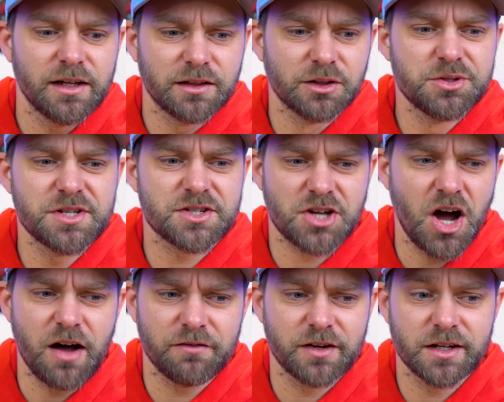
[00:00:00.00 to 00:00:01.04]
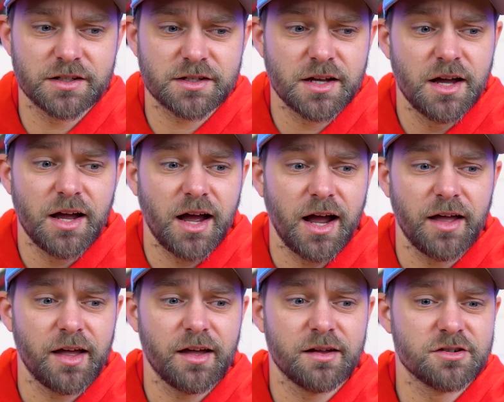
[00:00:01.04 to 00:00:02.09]
losing his confidence
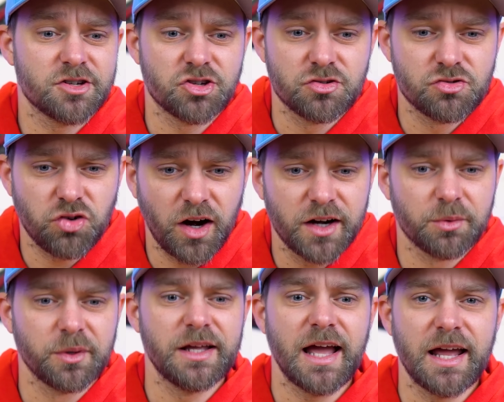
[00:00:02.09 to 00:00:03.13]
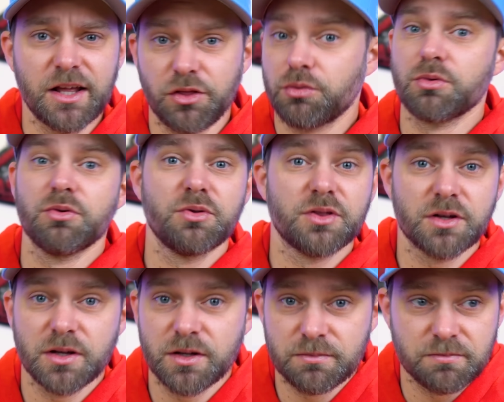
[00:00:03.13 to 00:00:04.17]
and trying to regain it through
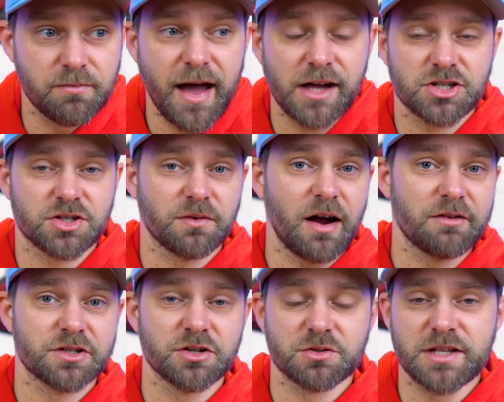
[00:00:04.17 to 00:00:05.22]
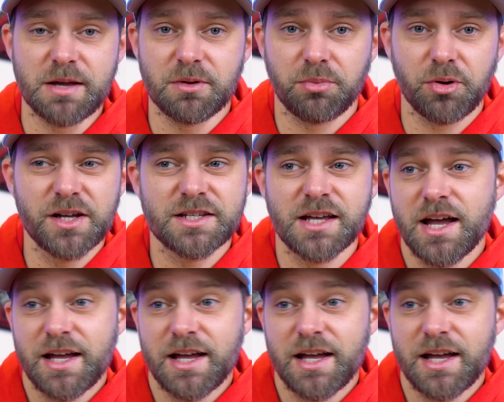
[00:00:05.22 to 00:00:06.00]
the match of Survivor Series with Damian Priest.